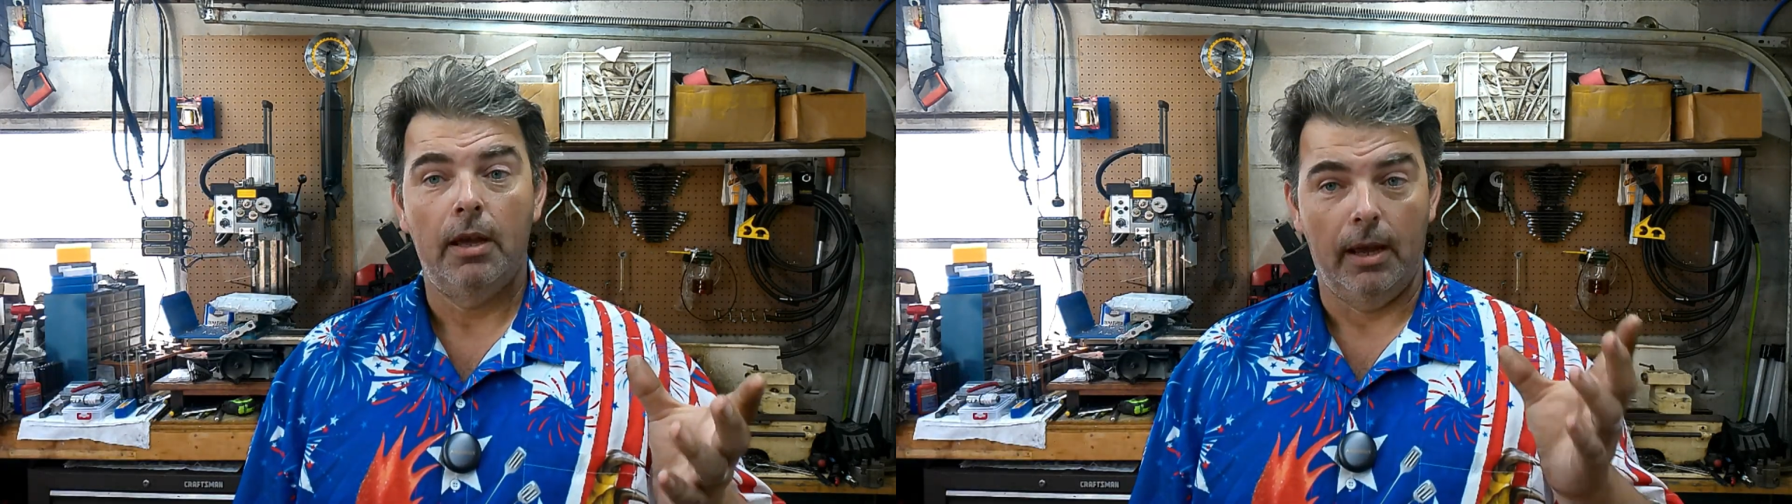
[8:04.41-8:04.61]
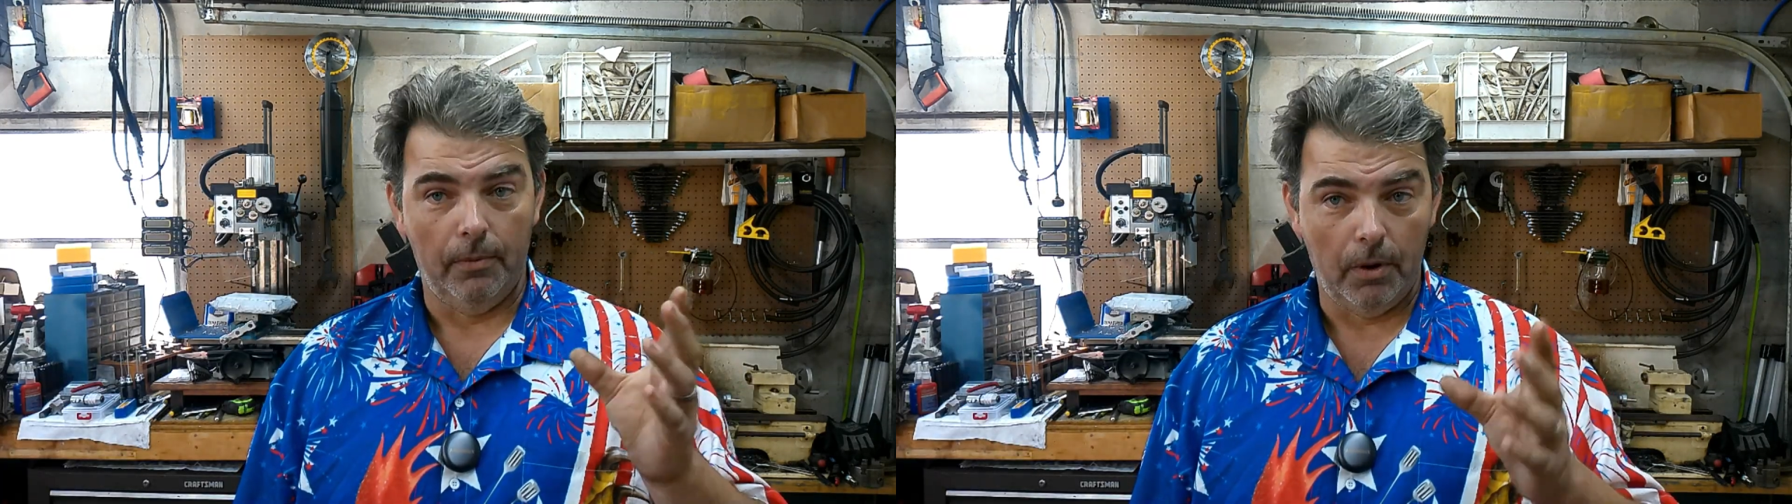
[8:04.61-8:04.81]

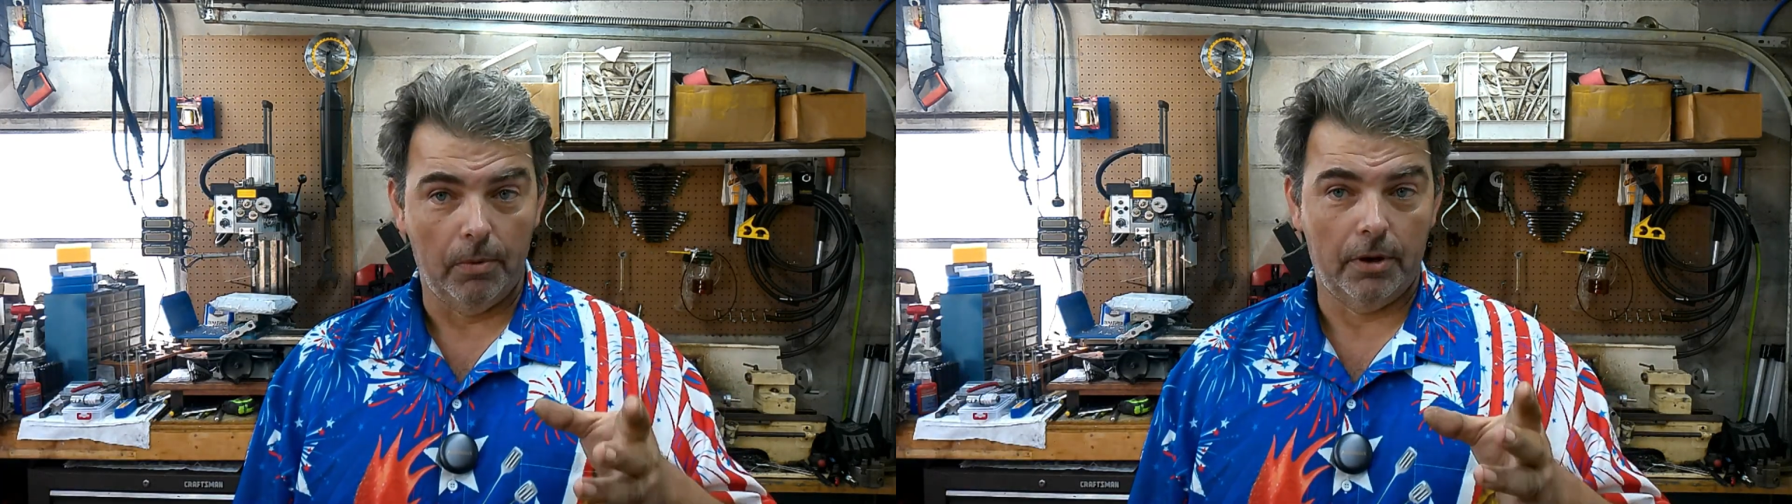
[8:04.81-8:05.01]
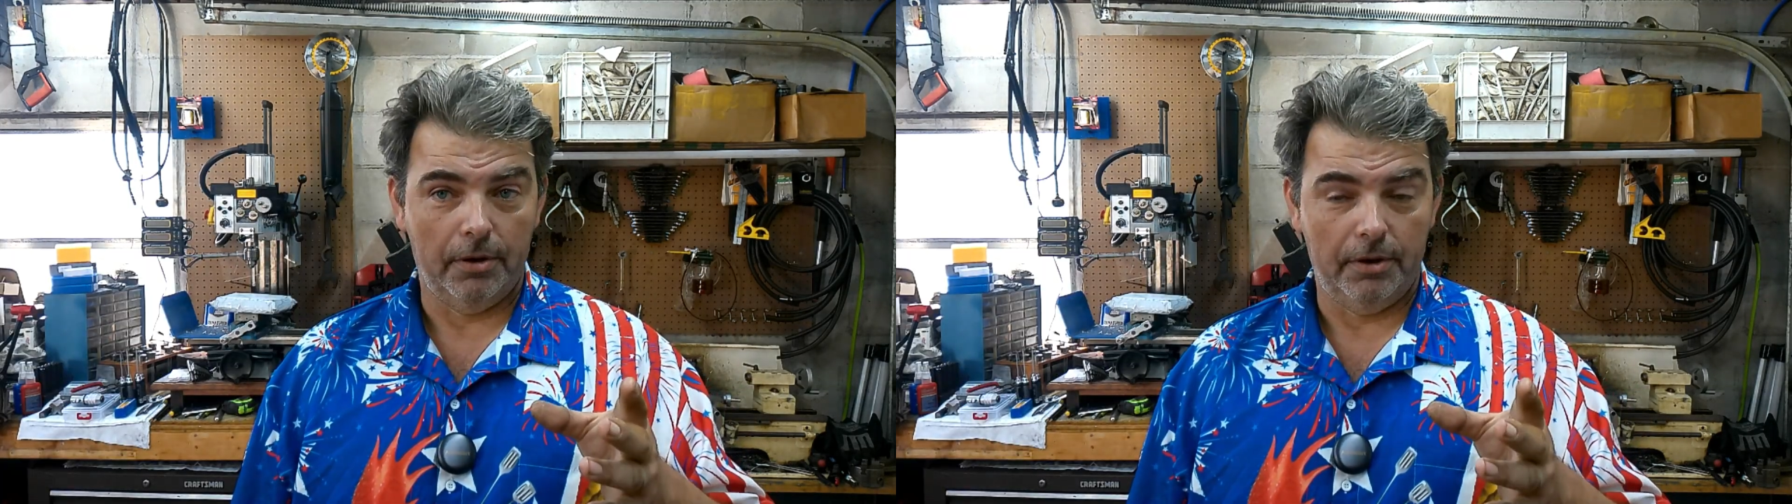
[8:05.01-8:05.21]
and what
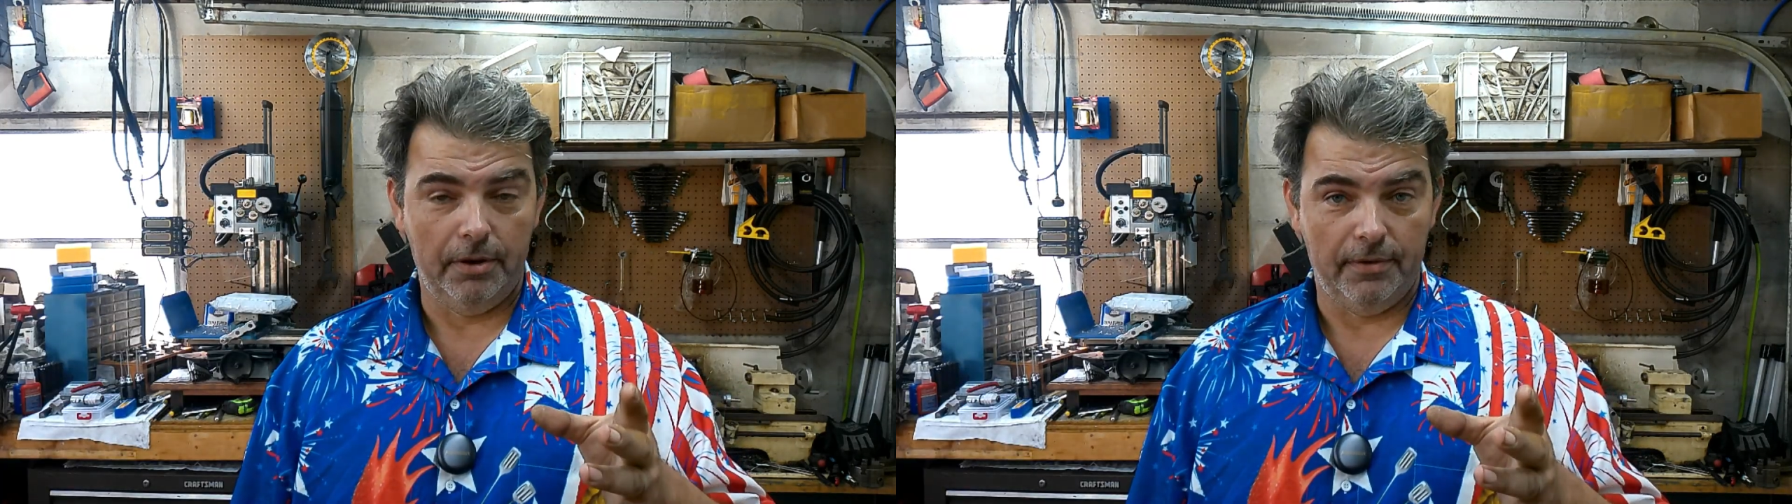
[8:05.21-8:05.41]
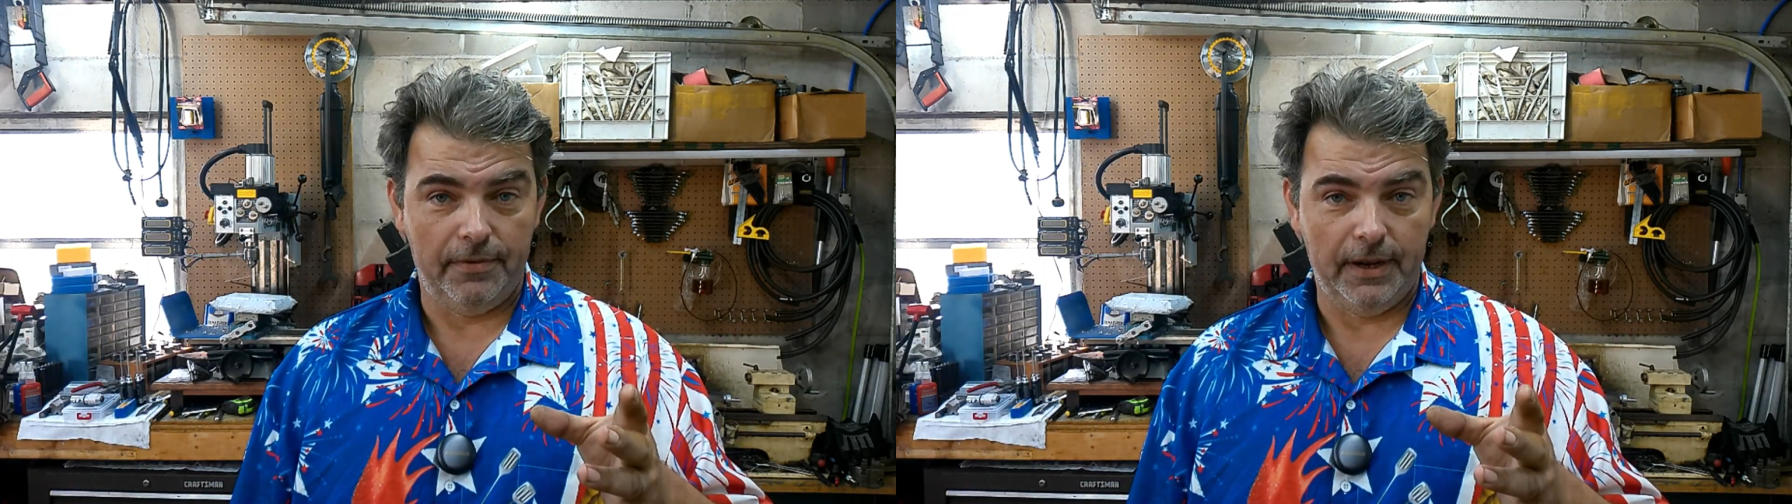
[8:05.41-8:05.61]
we're going to do
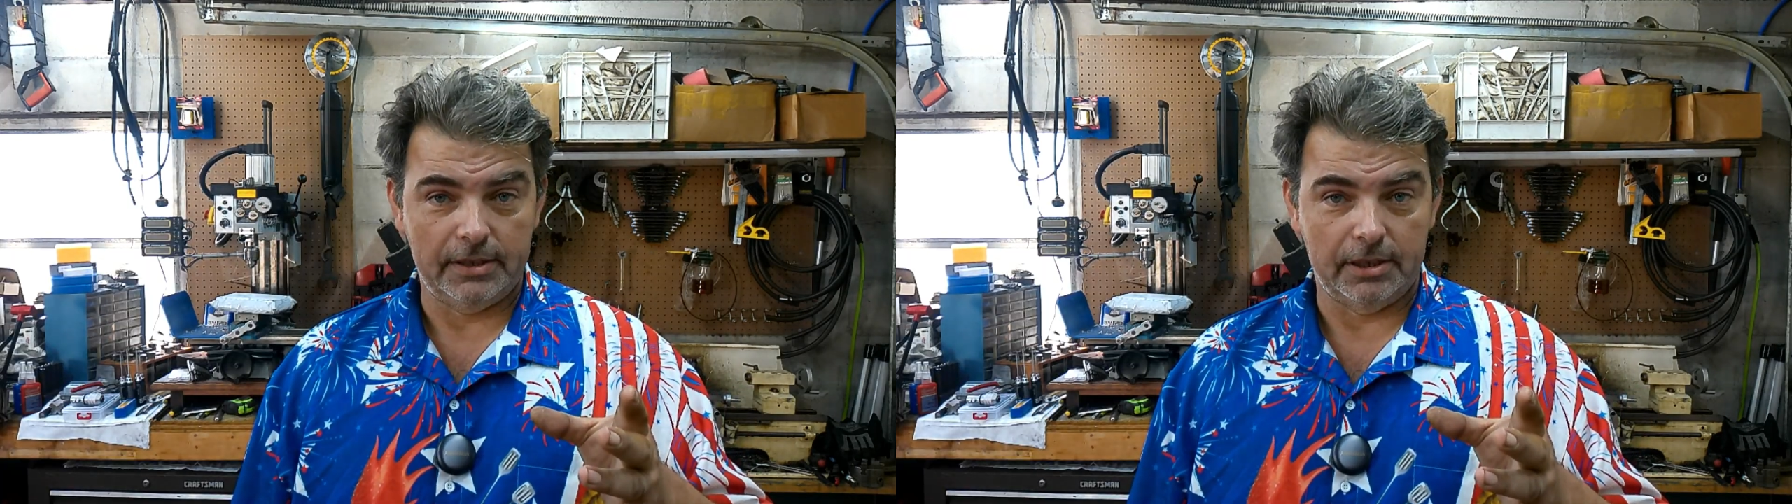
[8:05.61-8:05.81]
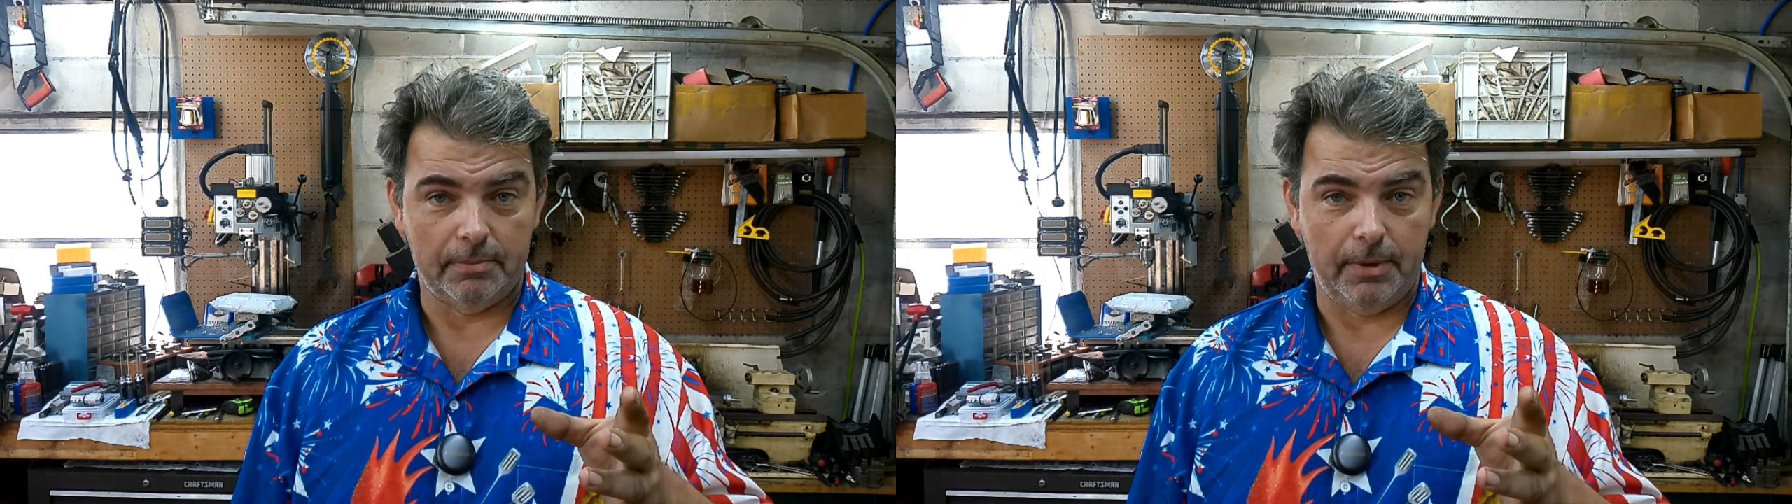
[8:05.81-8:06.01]
to
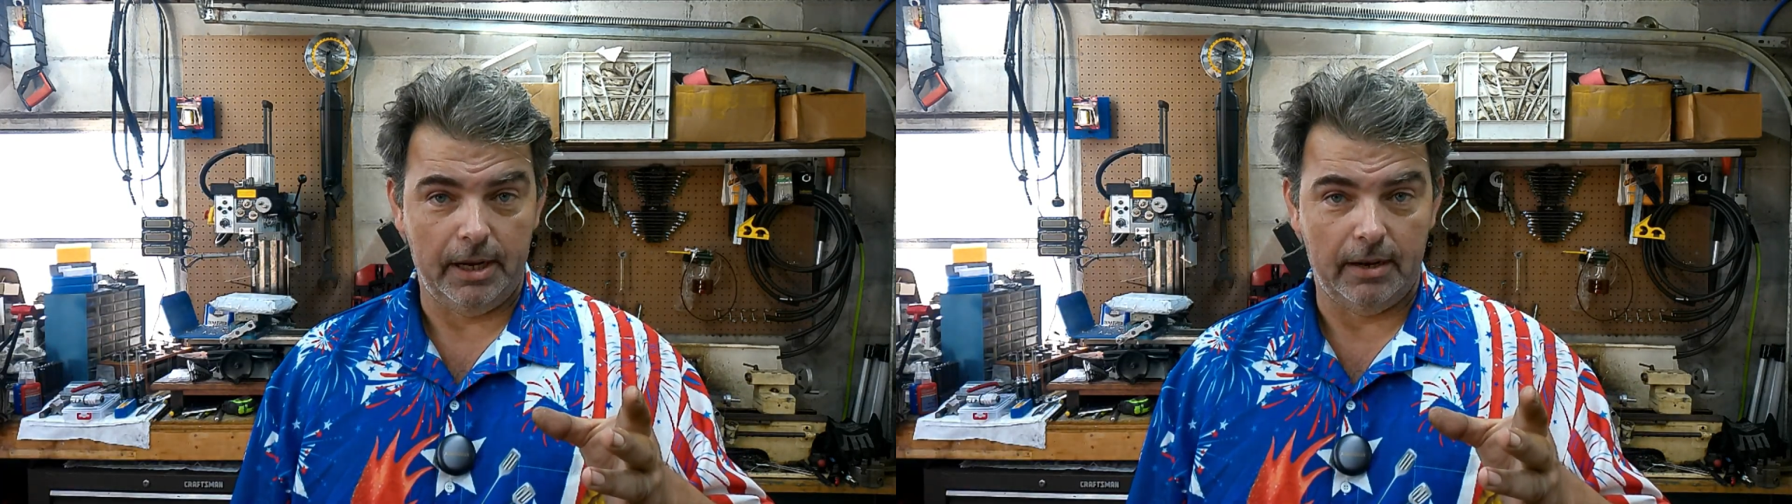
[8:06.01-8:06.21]
fix it to make